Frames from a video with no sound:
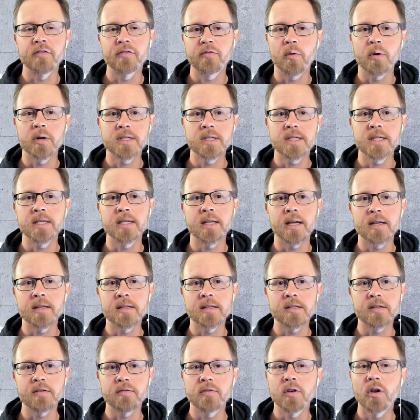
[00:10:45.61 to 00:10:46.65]
14
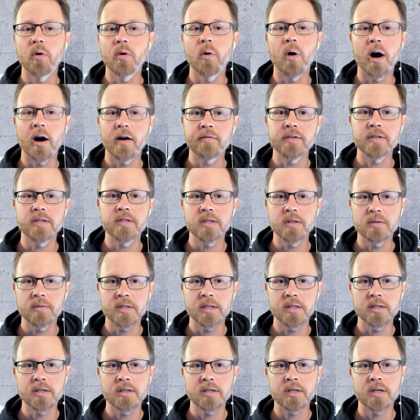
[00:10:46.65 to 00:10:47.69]
days of no office
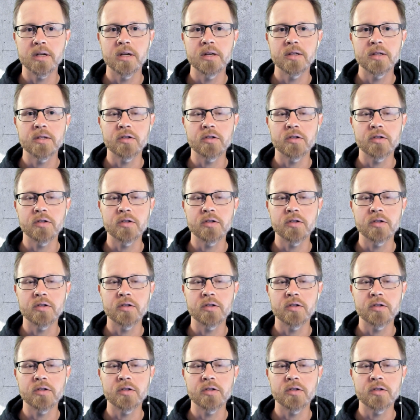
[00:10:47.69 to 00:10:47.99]
usage.